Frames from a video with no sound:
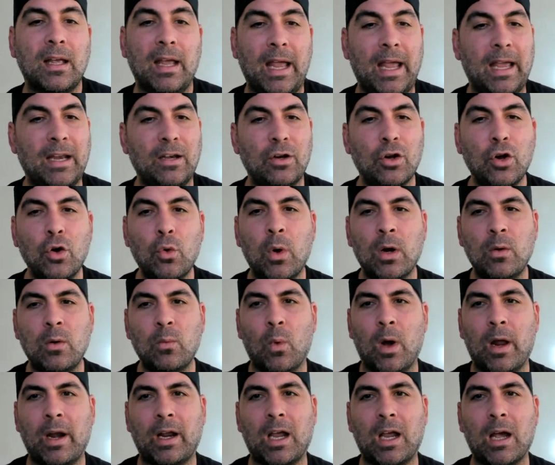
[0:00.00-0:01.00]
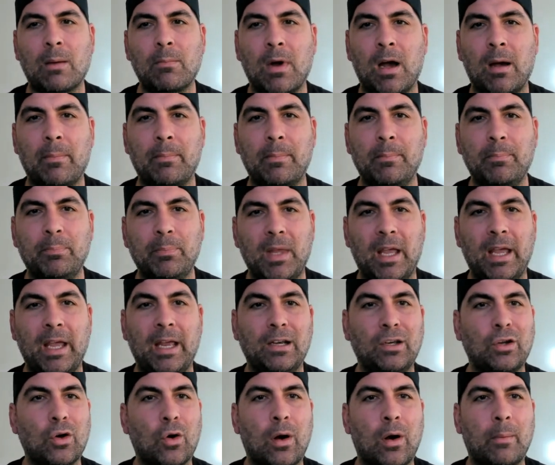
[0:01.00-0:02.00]
And who wouldn't want to come up
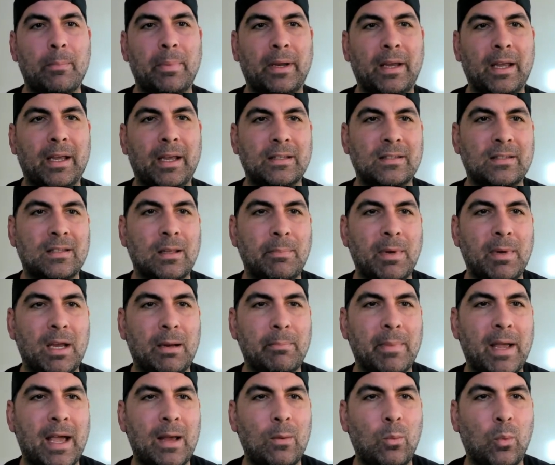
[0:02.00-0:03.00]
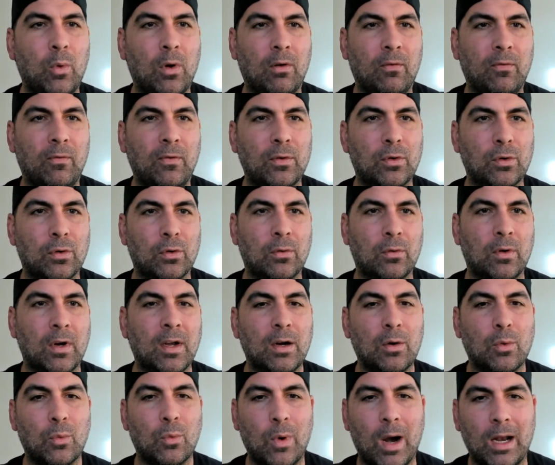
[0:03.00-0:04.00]
and go up against the Big Bad Wolf who
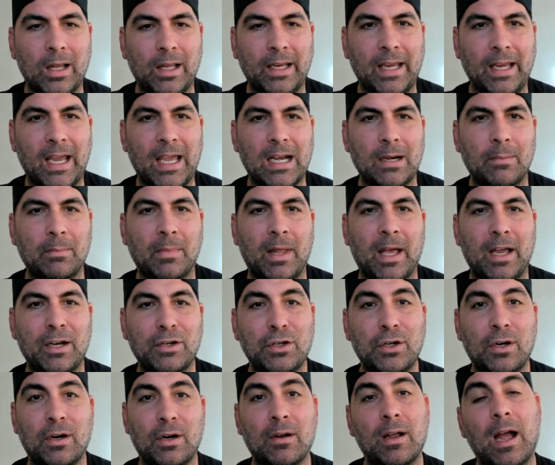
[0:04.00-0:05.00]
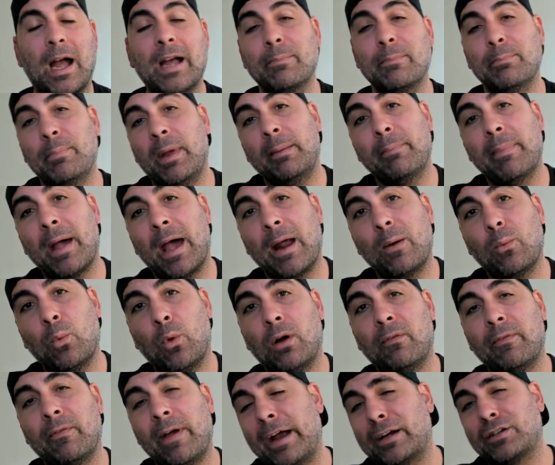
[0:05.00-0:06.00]
relegated him last year? Big Bad
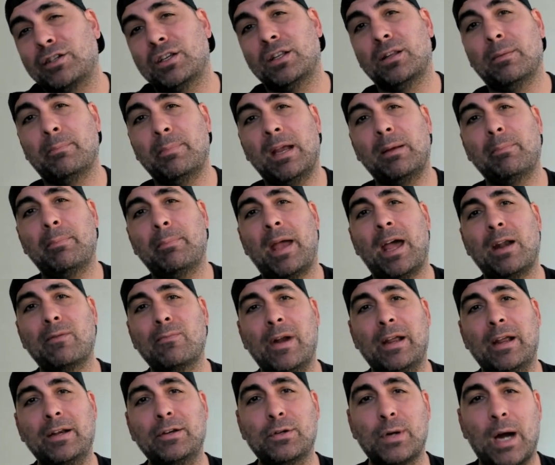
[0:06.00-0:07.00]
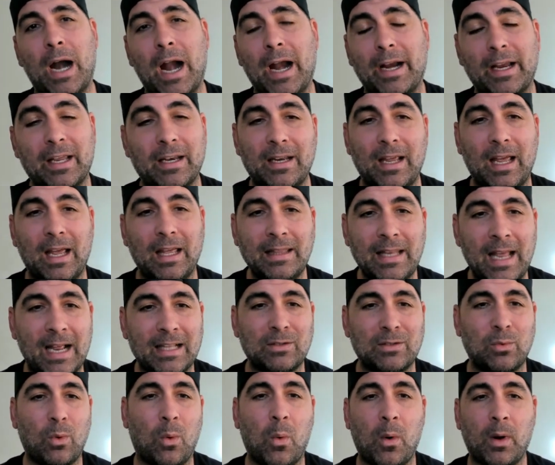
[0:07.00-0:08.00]
Wolf, actually the Big Bad Red Dragon. And
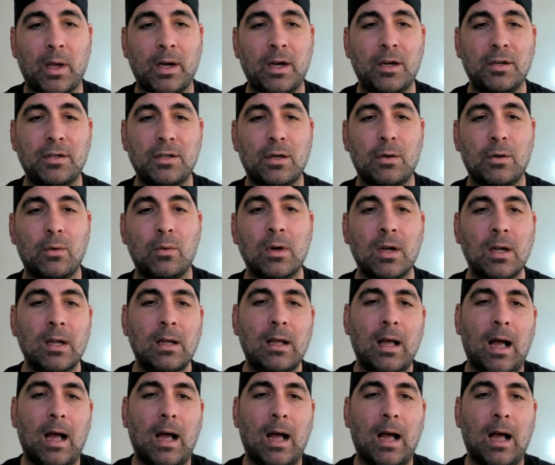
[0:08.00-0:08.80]
that's what we're going to do.